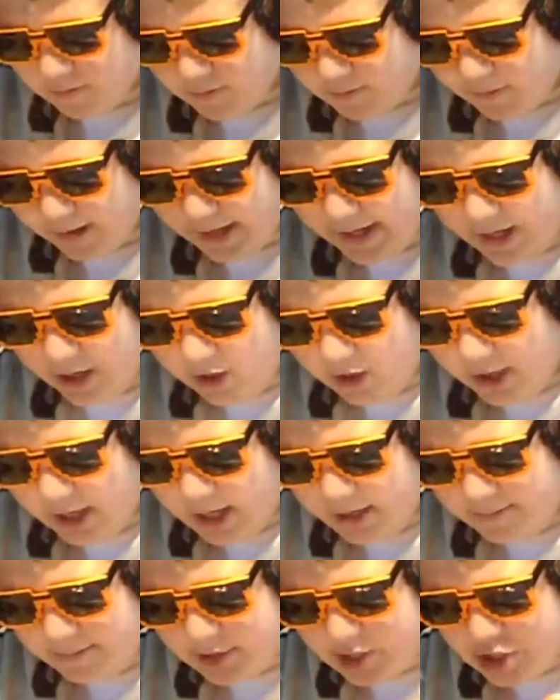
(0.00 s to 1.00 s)
why y'all
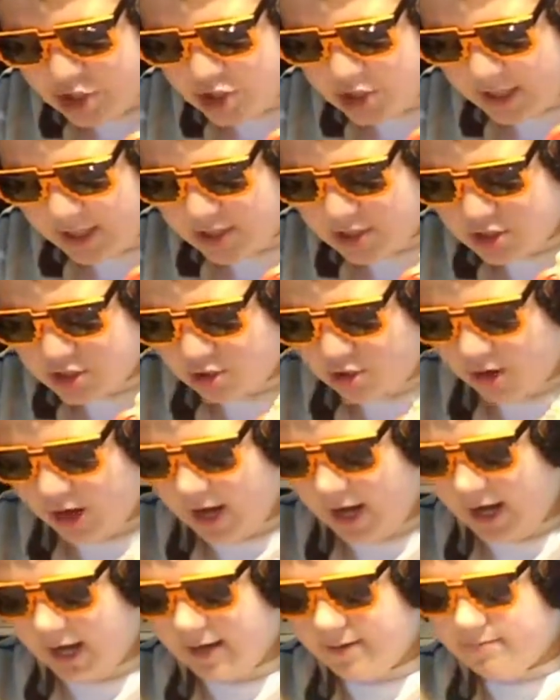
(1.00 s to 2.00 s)
gotta be shut so
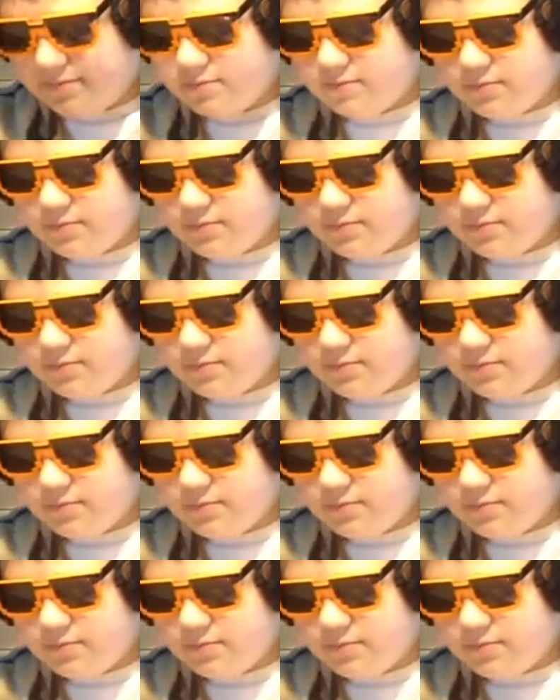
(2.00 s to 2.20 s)
hard?